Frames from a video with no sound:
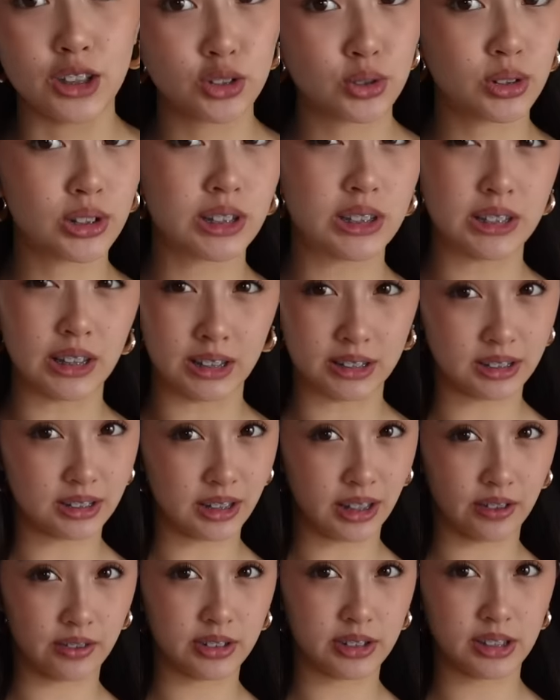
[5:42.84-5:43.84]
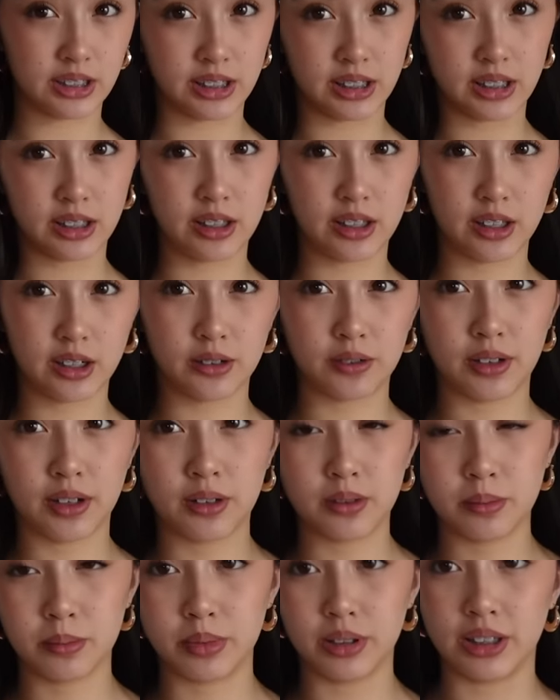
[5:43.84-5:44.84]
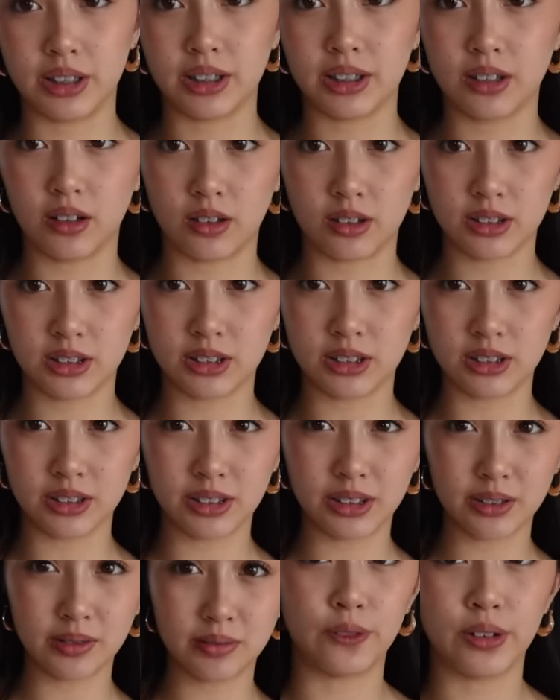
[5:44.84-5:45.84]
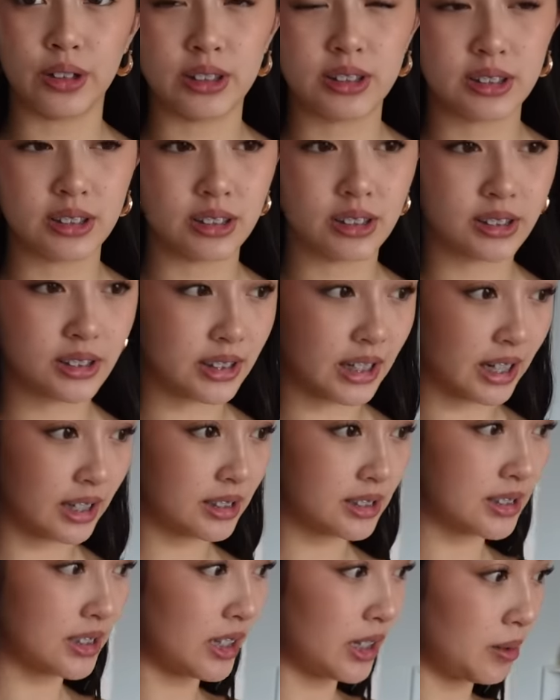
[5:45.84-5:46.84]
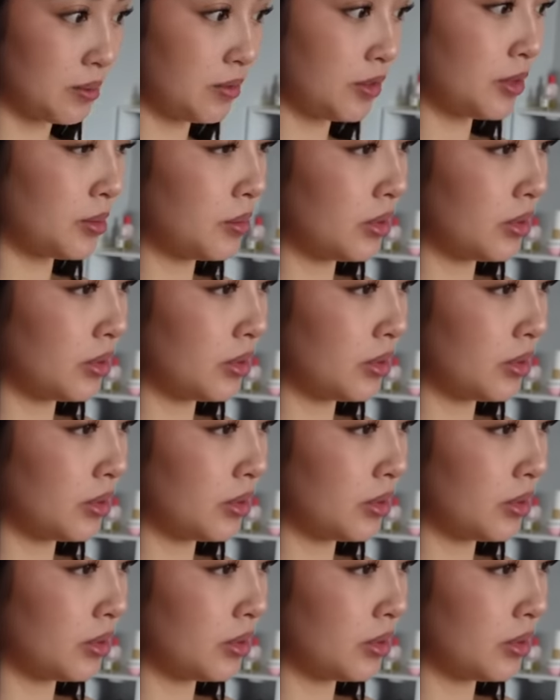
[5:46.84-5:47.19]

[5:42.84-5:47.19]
this one doesn't have a sticky thing around but it honestly fits the exact same for